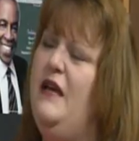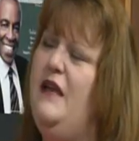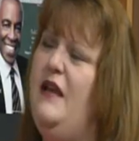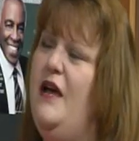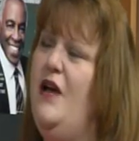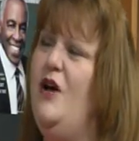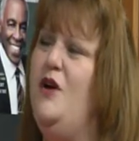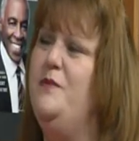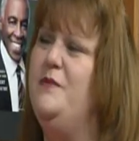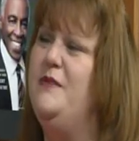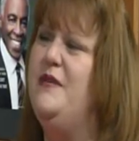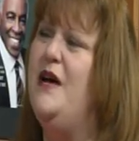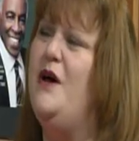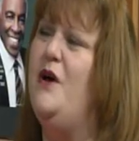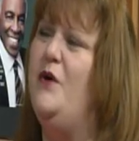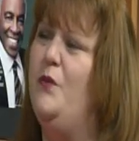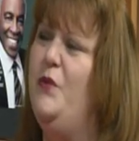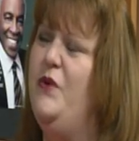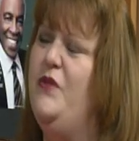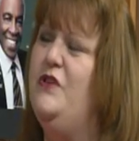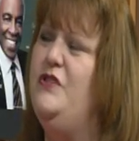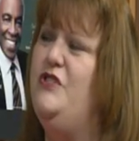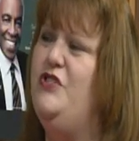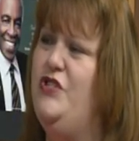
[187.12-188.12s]
helps out
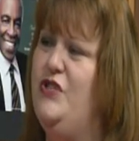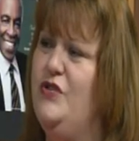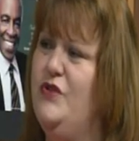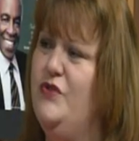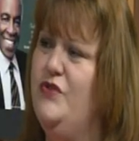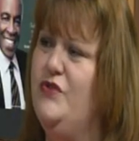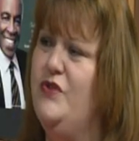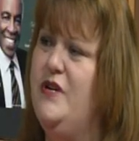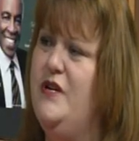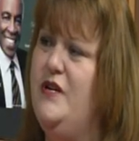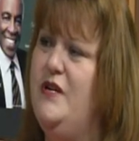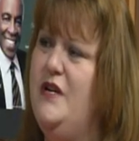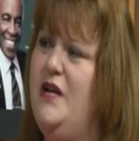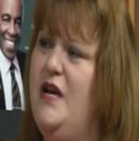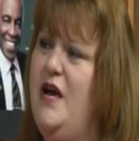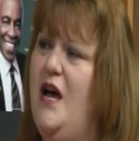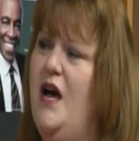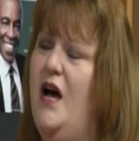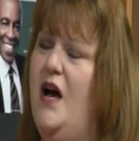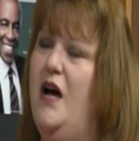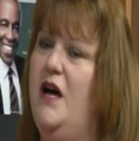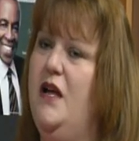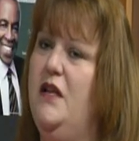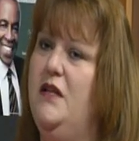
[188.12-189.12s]
with the children.
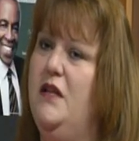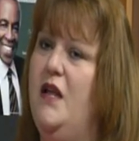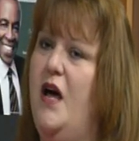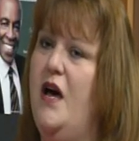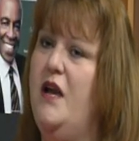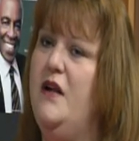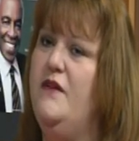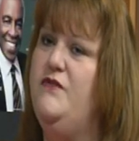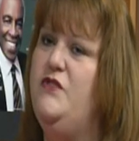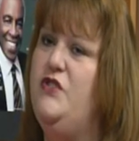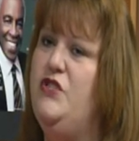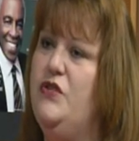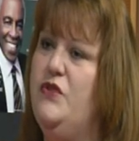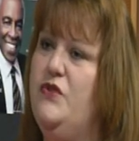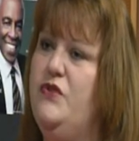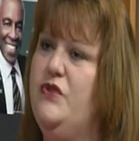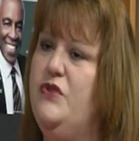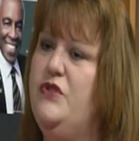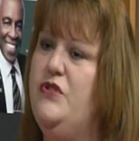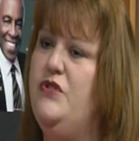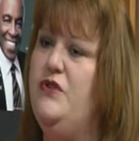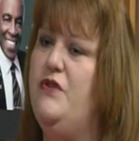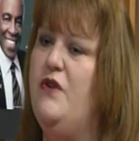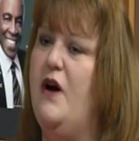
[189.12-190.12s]
A lot of
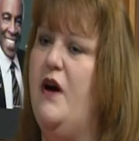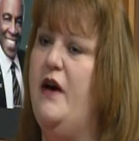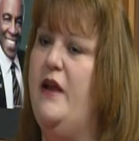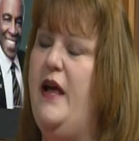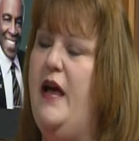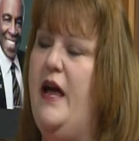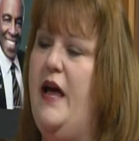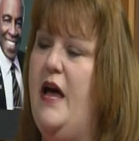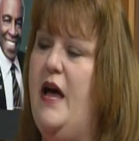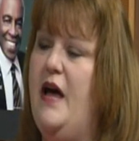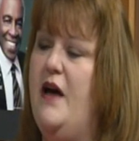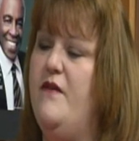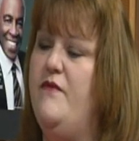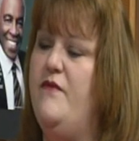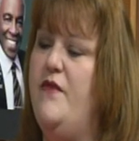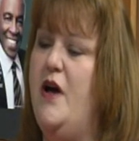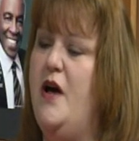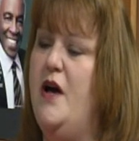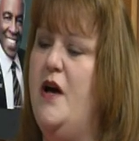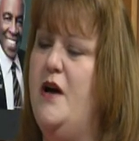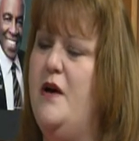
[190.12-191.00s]
children do not have,